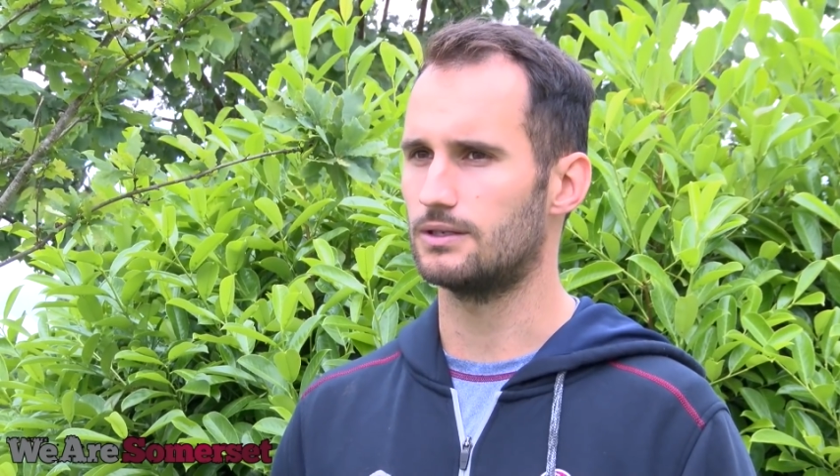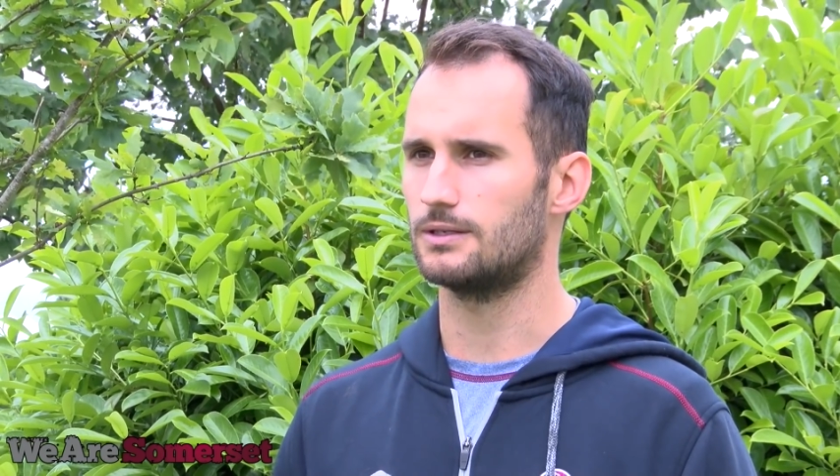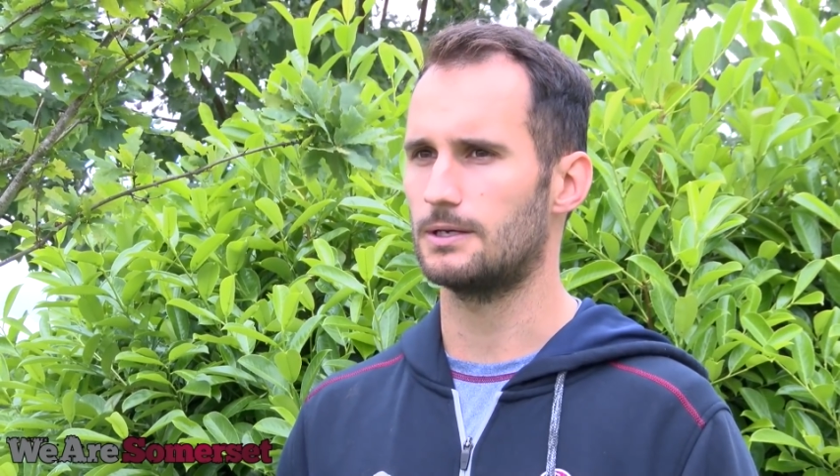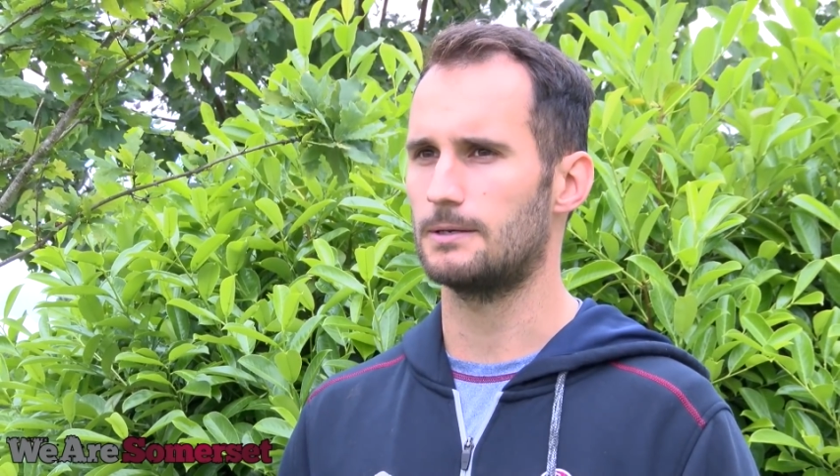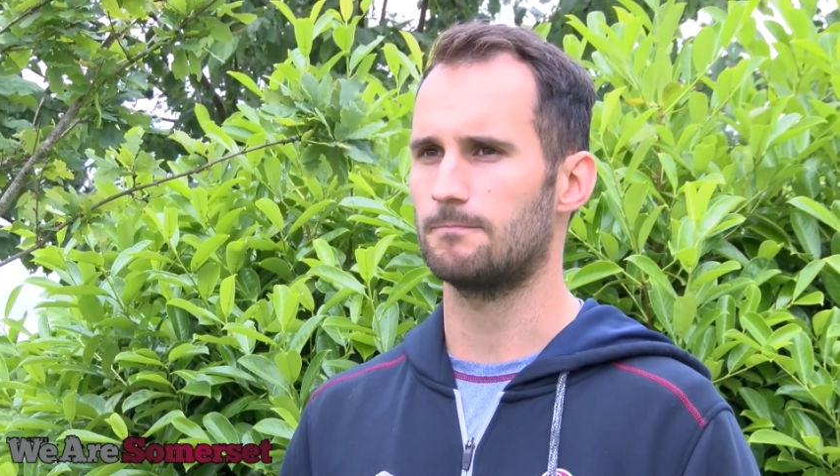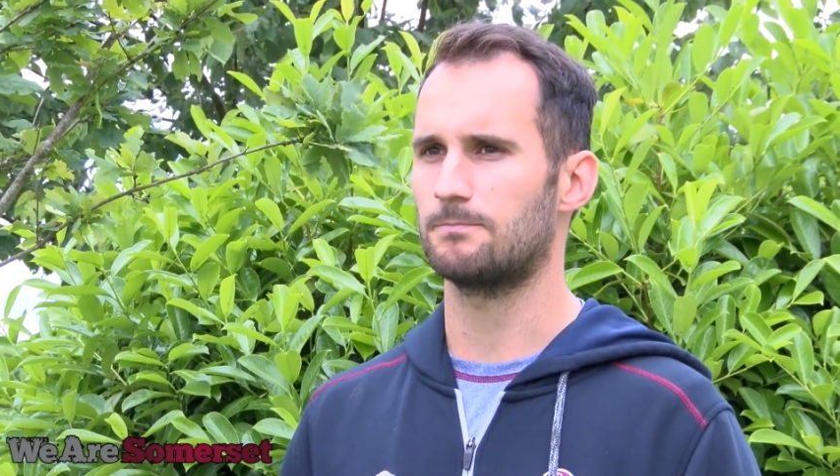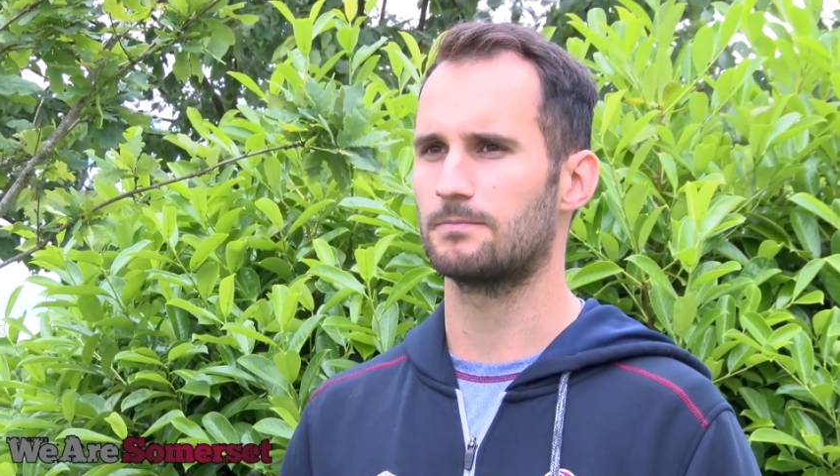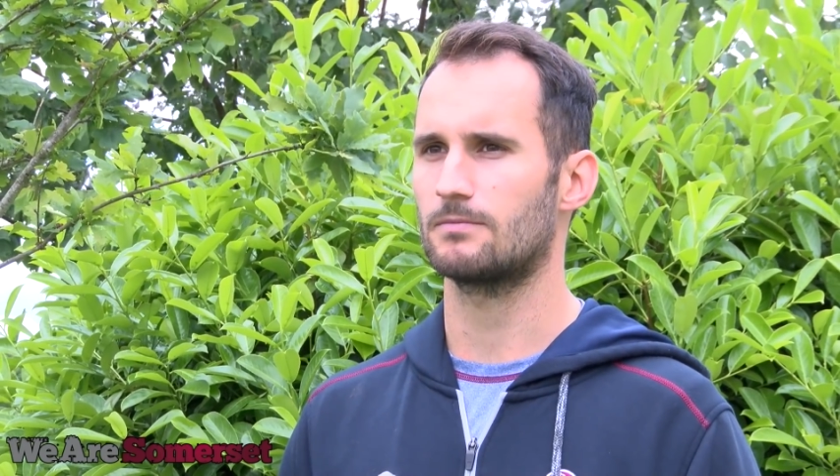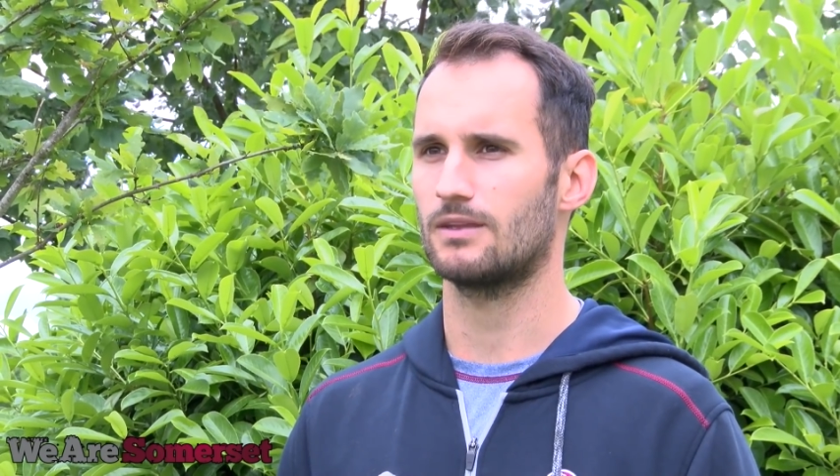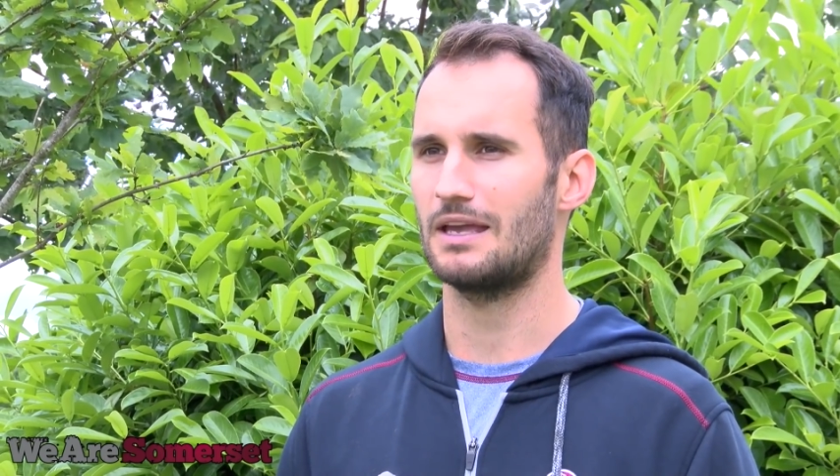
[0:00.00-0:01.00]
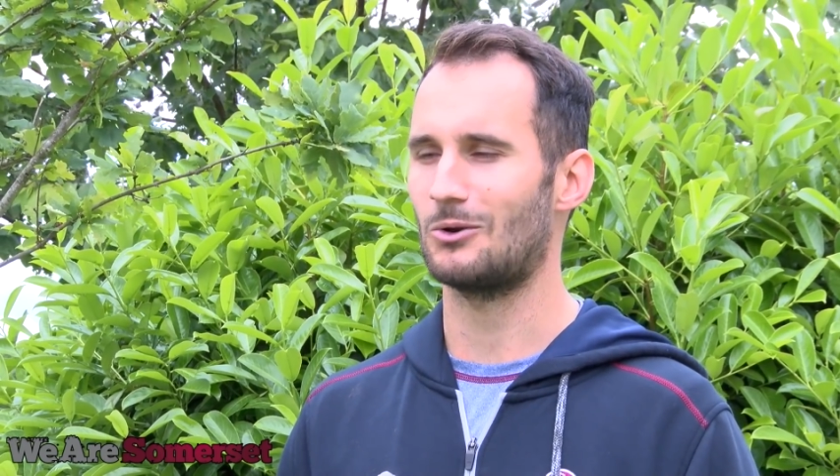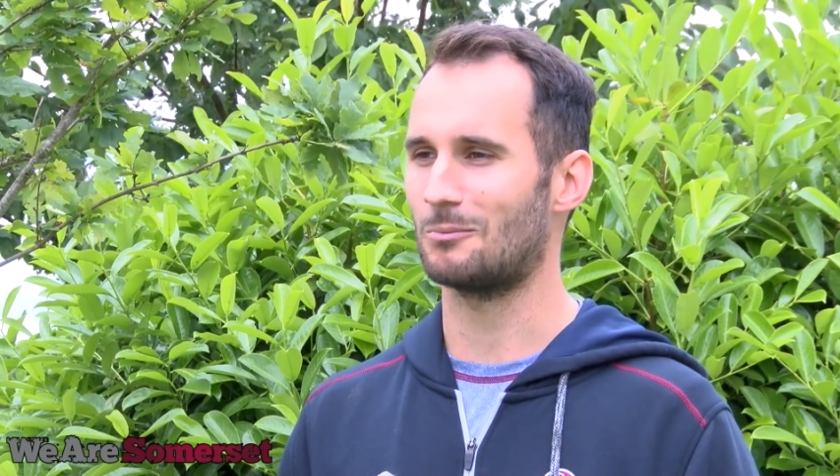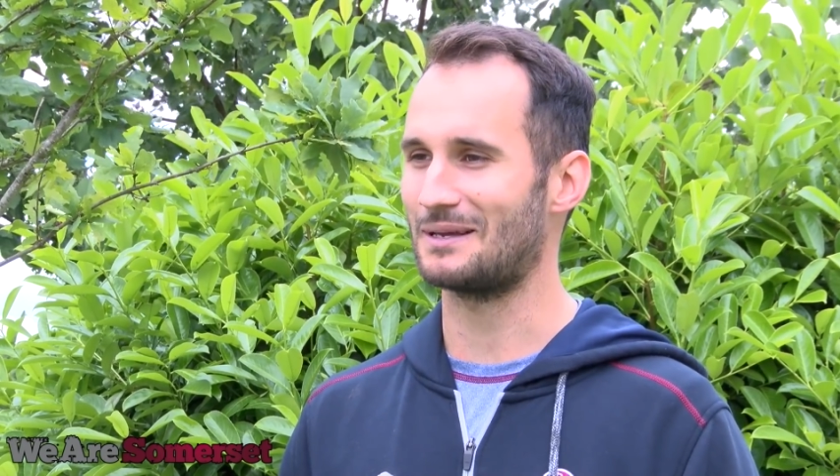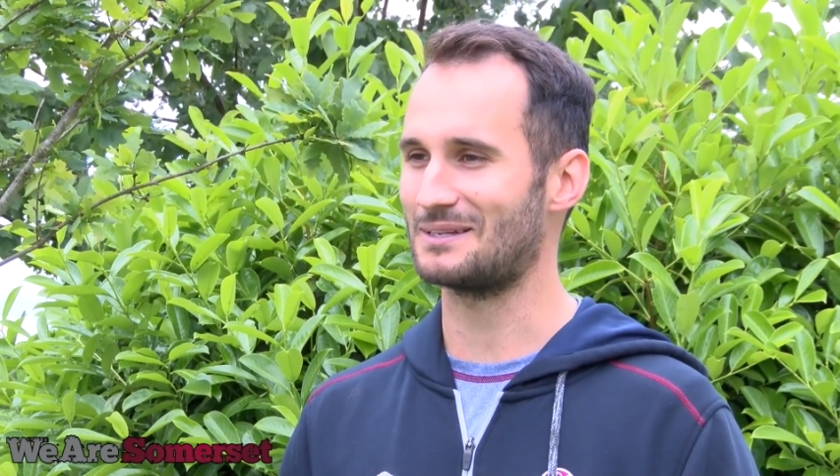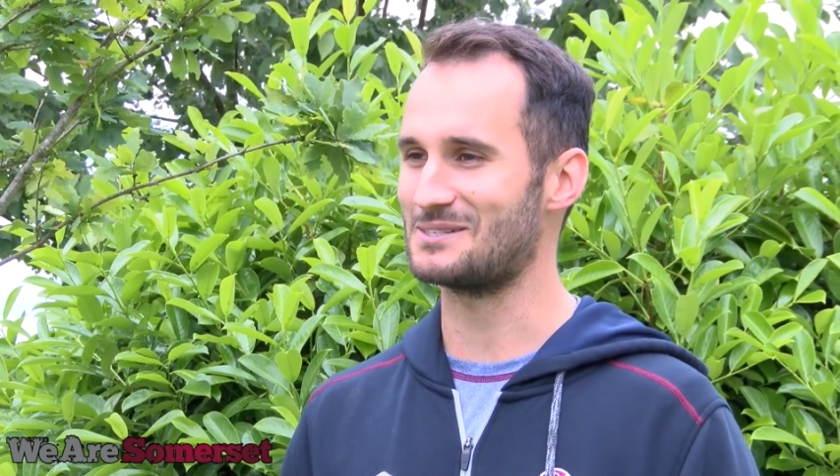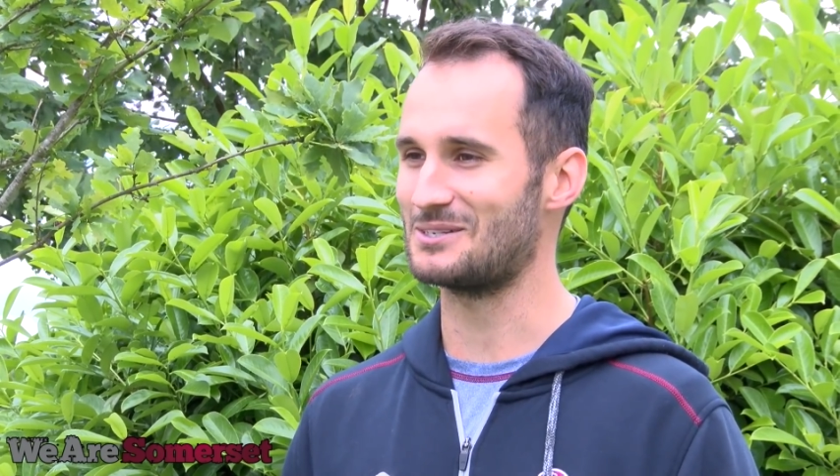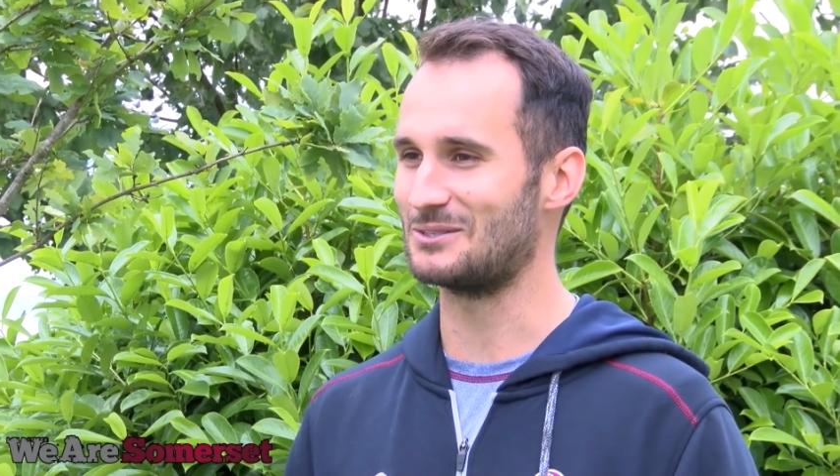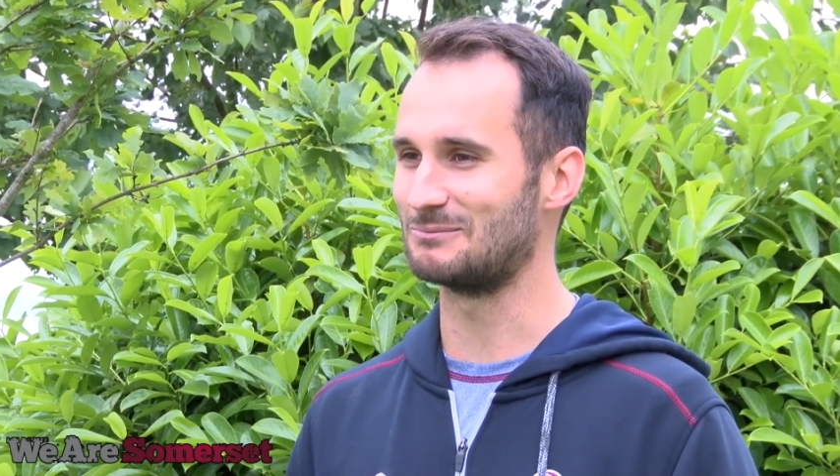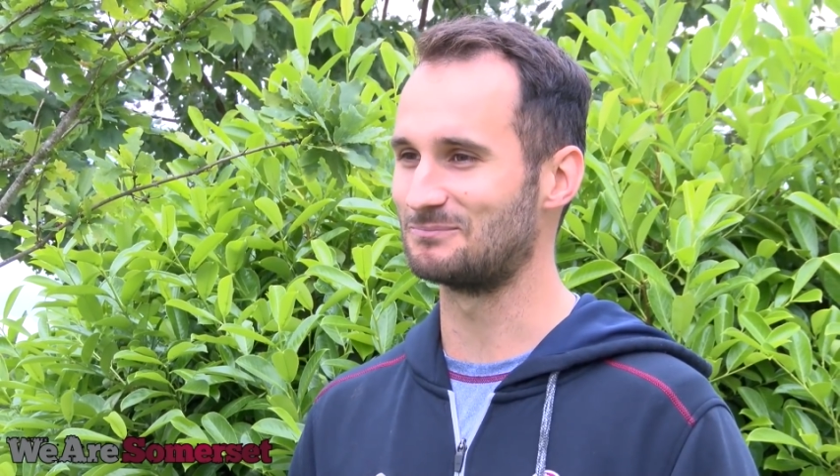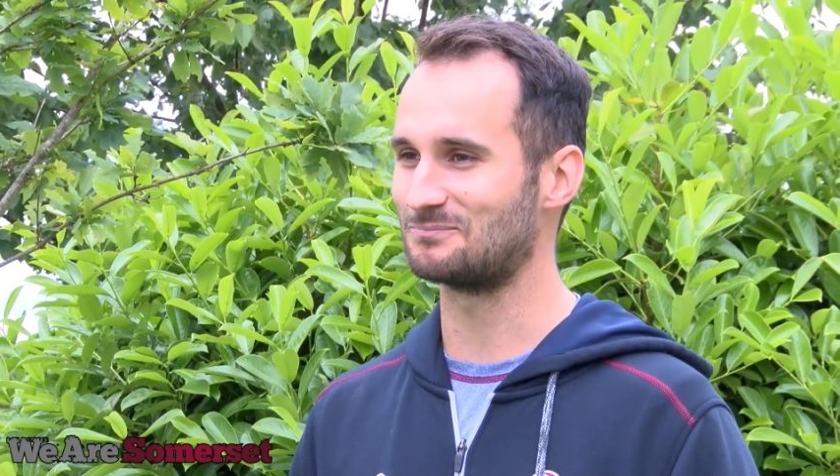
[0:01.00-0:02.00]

and long may it continue.